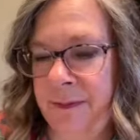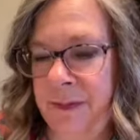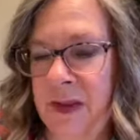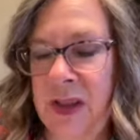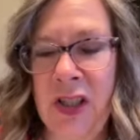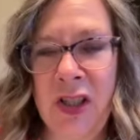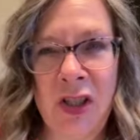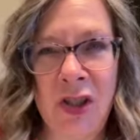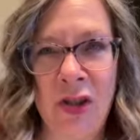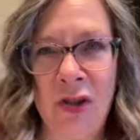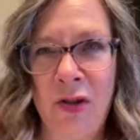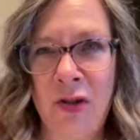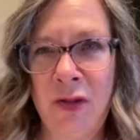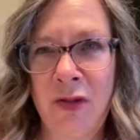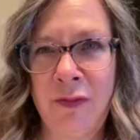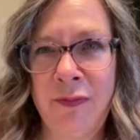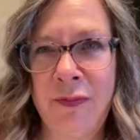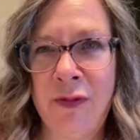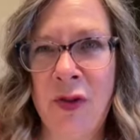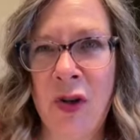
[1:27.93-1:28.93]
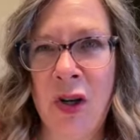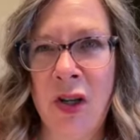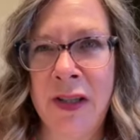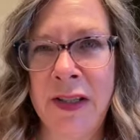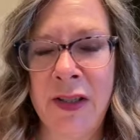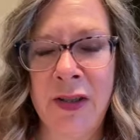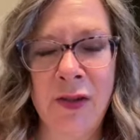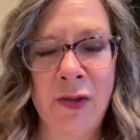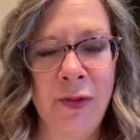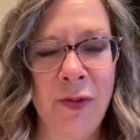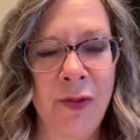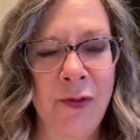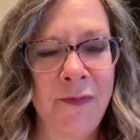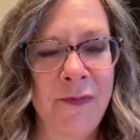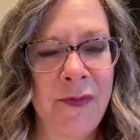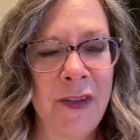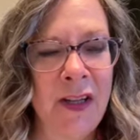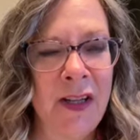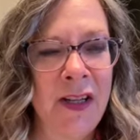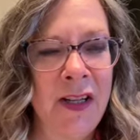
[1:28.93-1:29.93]
digital drawing tool.
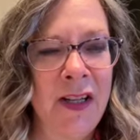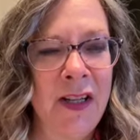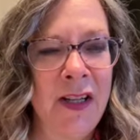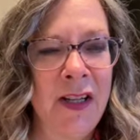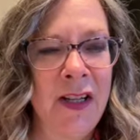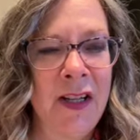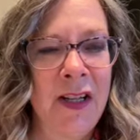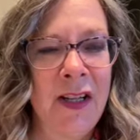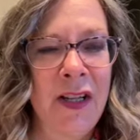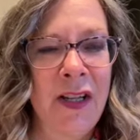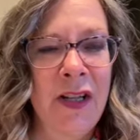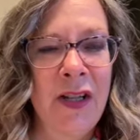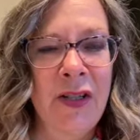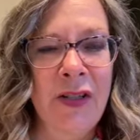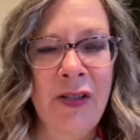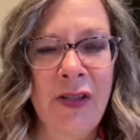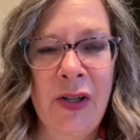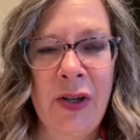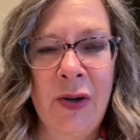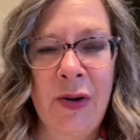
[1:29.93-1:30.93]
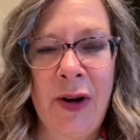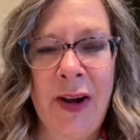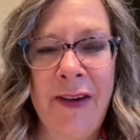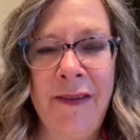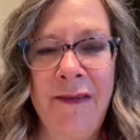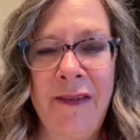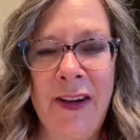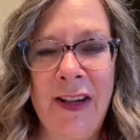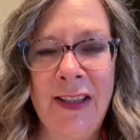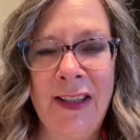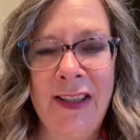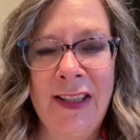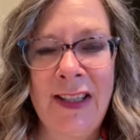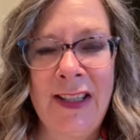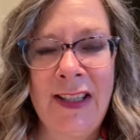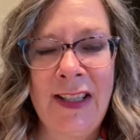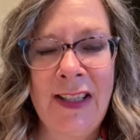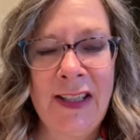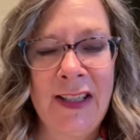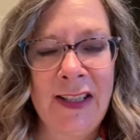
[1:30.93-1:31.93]
So I
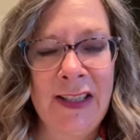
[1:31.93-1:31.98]
finally,